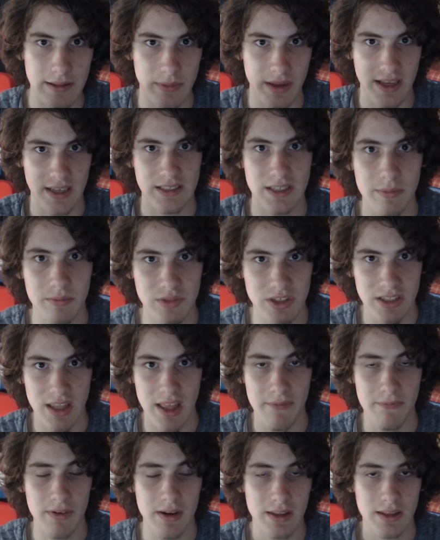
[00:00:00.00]
because I'm
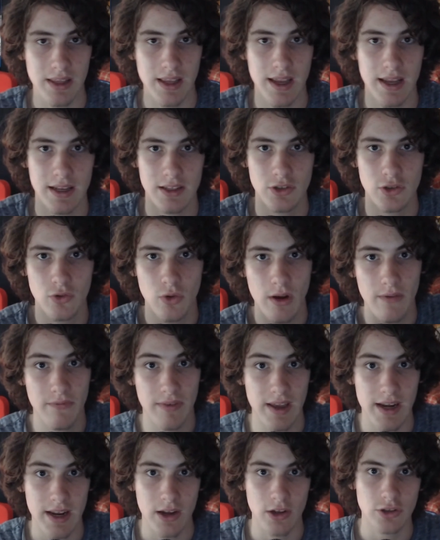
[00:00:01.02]
definitely gonna do a
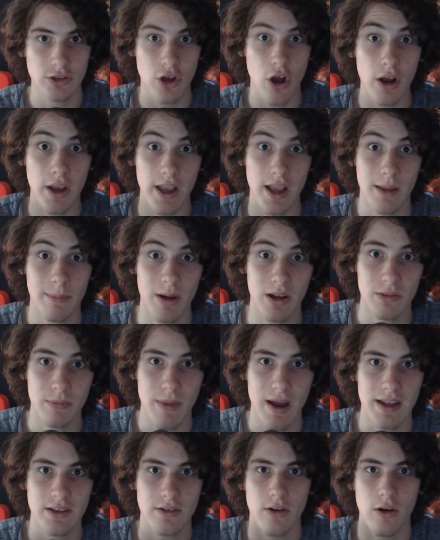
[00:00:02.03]
video talking about
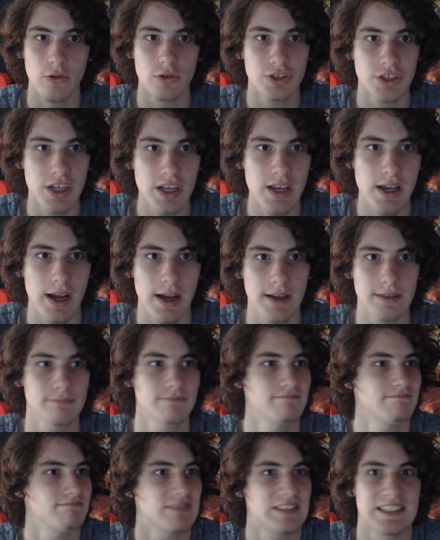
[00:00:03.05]
Madara Uchiha
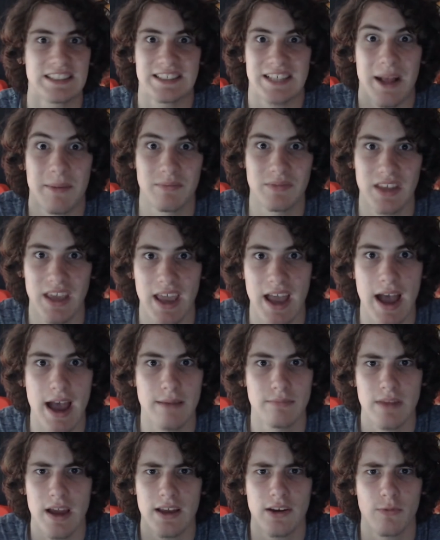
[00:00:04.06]
someday.
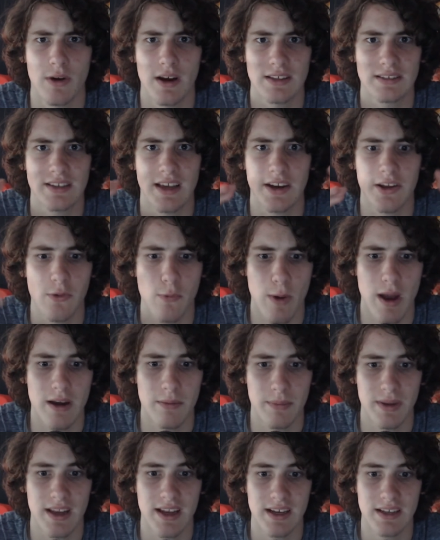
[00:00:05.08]
I don't want to tell you when,
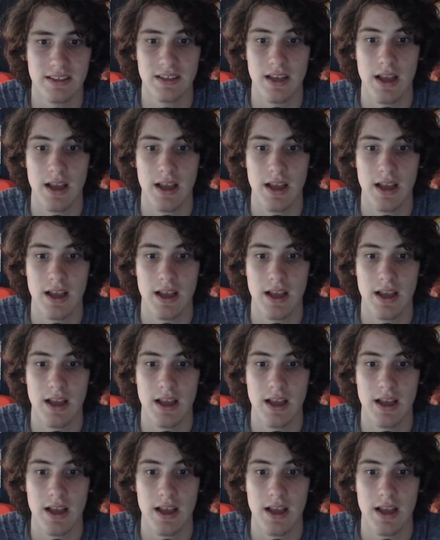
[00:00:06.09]
because